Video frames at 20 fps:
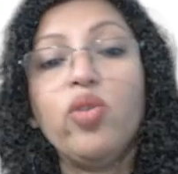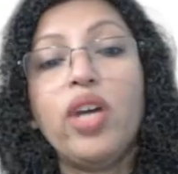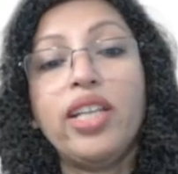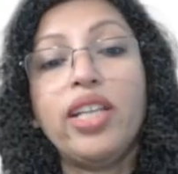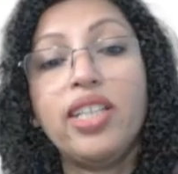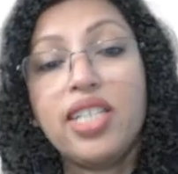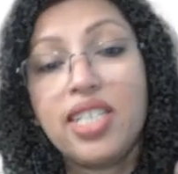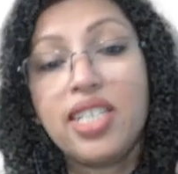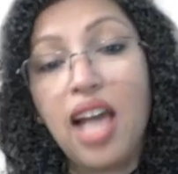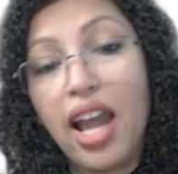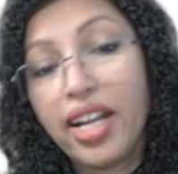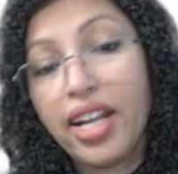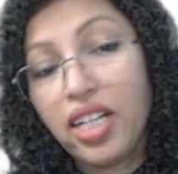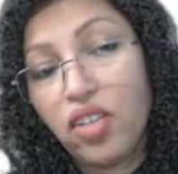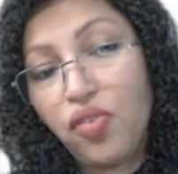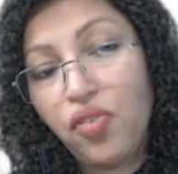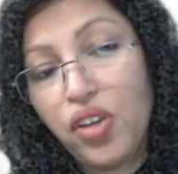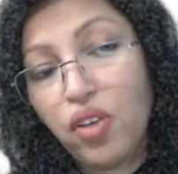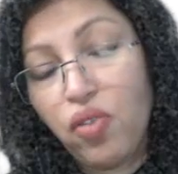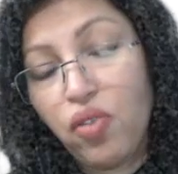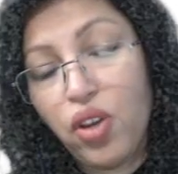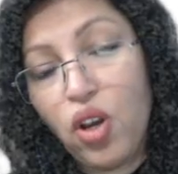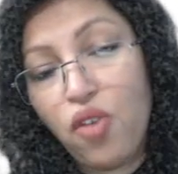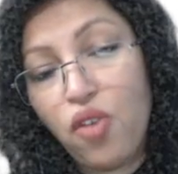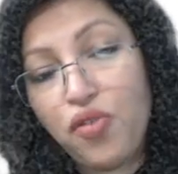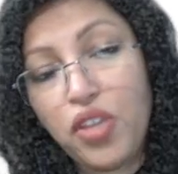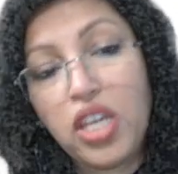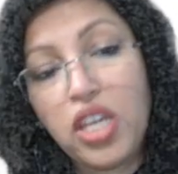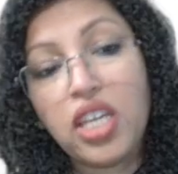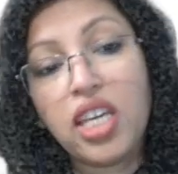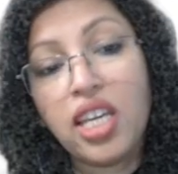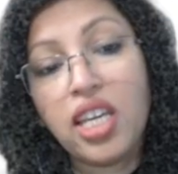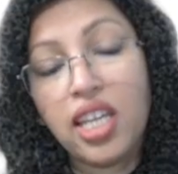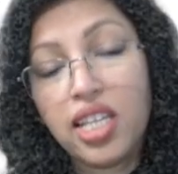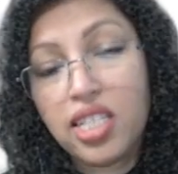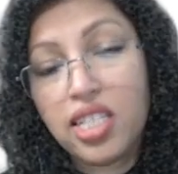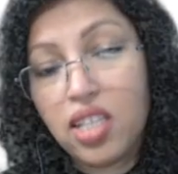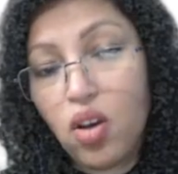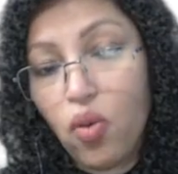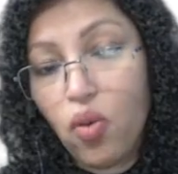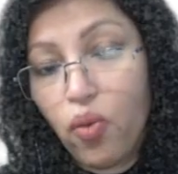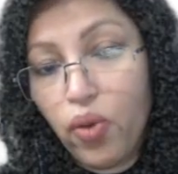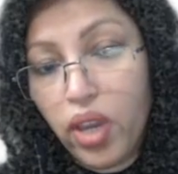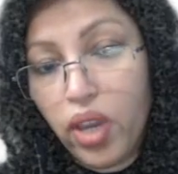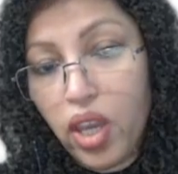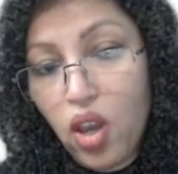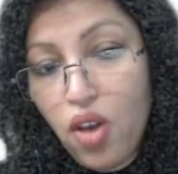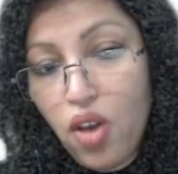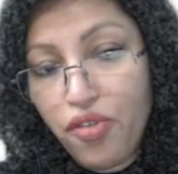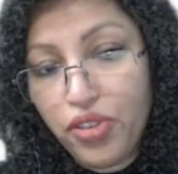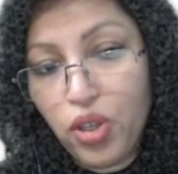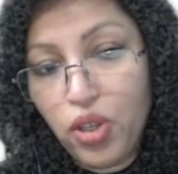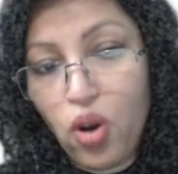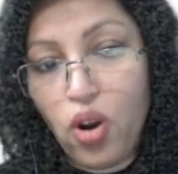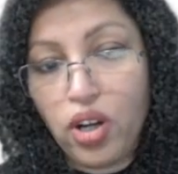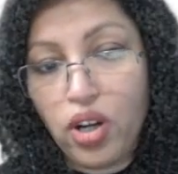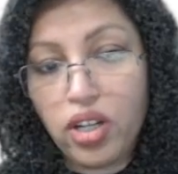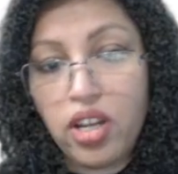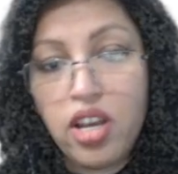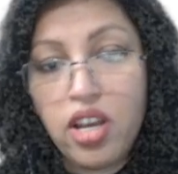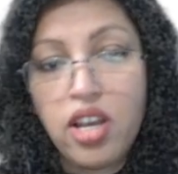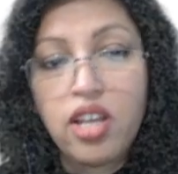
that the scientific way of thinking is the way of thought.